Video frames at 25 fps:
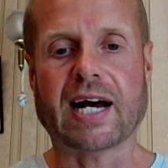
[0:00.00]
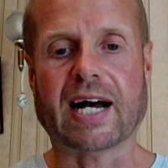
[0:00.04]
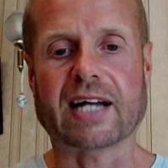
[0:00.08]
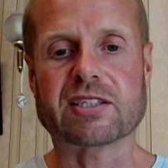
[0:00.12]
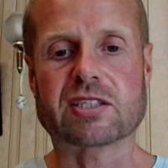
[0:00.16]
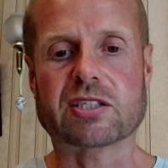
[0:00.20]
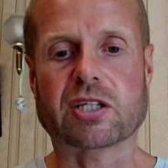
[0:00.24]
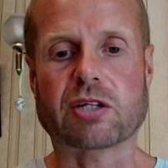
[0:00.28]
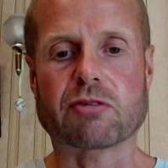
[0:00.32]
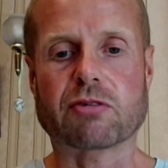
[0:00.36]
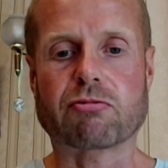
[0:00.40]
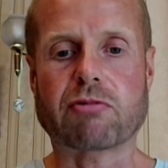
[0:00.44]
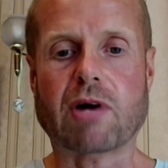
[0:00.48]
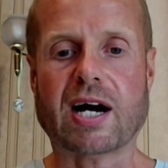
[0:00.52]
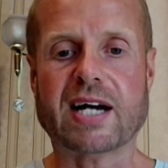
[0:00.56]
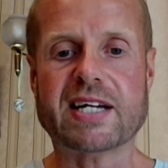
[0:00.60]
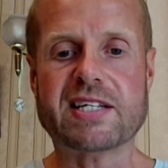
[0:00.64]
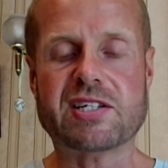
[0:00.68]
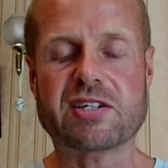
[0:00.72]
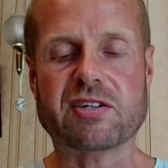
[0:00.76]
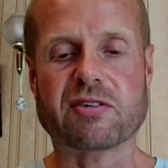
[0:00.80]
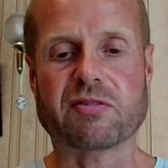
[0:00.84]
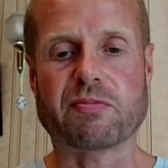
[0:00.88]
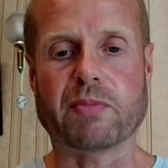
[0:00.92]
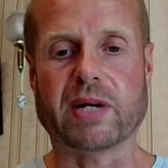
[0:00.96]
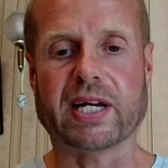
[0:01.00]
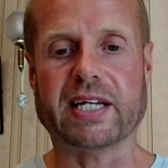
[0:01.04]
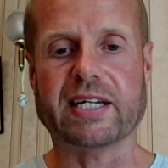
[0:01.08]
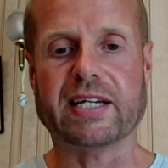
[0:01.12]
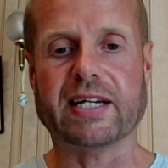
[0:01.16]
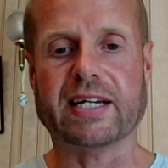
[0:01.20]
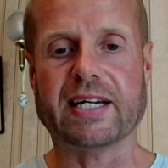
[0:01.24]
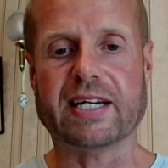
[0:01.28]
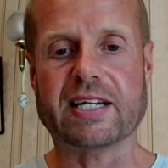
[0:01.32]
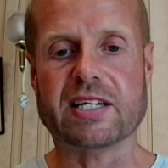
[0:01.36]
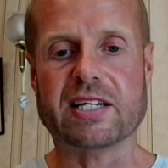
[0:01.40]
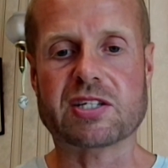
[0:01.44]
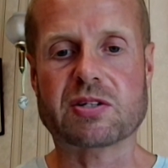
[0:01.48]
And to the right of me
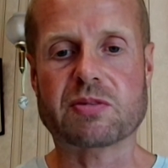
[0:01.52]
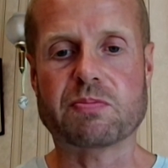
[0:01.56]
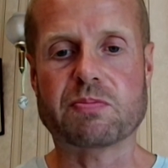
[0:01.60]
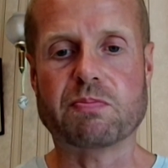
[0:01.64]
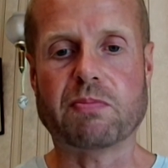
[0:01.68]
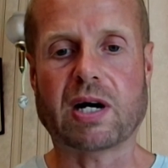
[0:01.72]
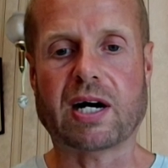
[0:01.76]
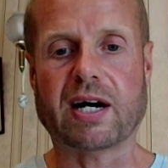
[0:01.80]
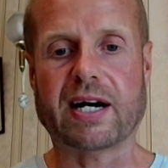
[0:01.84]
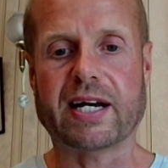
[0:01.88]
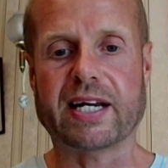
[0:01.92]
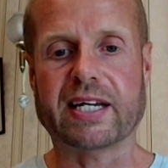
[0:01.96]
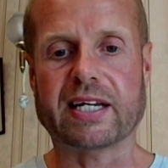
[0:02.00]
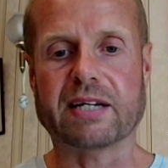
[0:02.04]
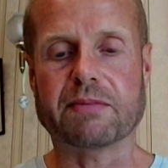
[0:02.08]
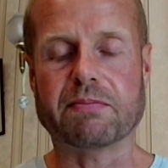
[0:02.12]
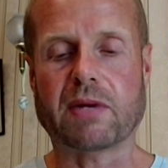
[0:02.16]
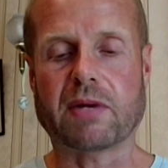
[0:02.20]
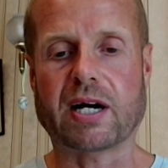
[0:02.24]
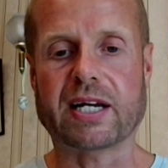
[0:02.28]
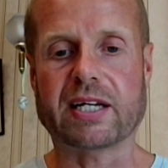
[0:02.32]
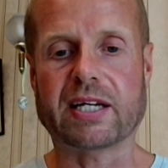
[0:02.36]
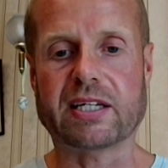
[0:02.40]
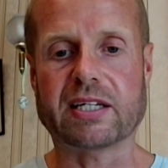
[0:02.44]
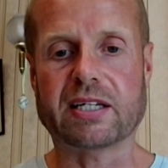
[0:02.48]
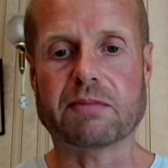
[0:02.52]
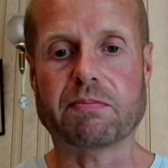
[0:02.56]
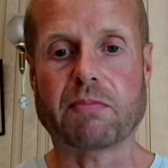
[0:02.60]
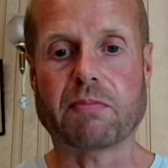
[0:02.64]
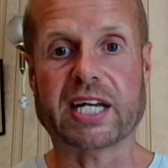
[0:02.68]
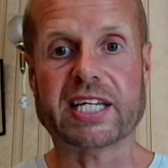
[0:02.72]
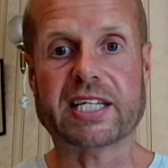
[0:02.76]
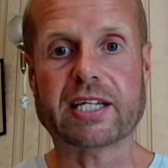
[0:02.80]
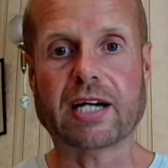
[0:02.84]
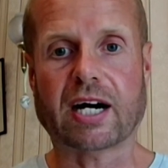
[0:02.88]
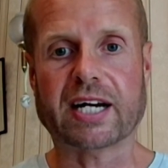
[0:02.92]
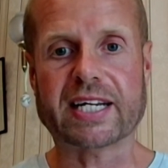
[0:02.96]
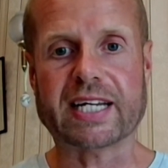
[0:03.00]
is my my my
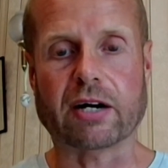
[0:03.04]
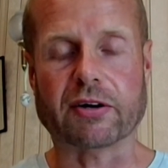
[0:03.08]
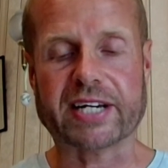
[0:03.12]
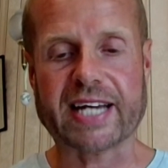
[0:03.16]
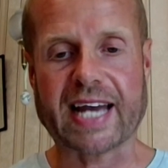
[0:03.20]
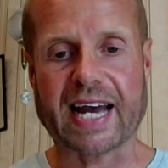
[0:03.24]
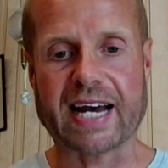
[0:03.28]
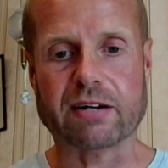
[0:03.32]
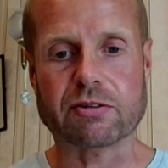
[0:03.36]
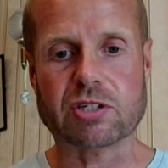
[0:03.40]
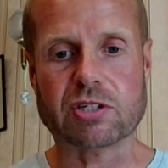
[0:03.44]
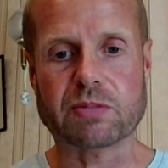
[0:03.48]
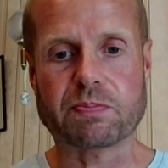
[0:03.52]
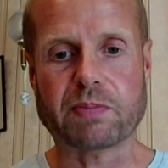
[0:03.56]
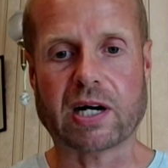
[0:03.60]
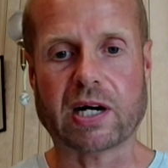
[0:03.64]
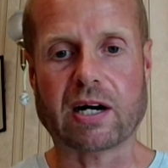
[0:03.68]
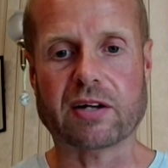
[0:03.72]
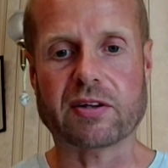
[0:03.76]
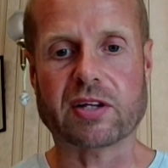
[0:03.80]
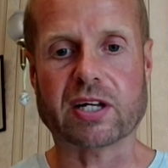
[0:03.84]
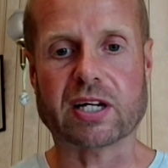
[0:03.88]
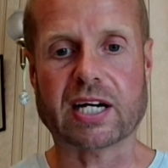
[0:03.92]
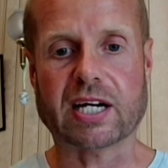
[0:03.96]
Yahyel counterpart,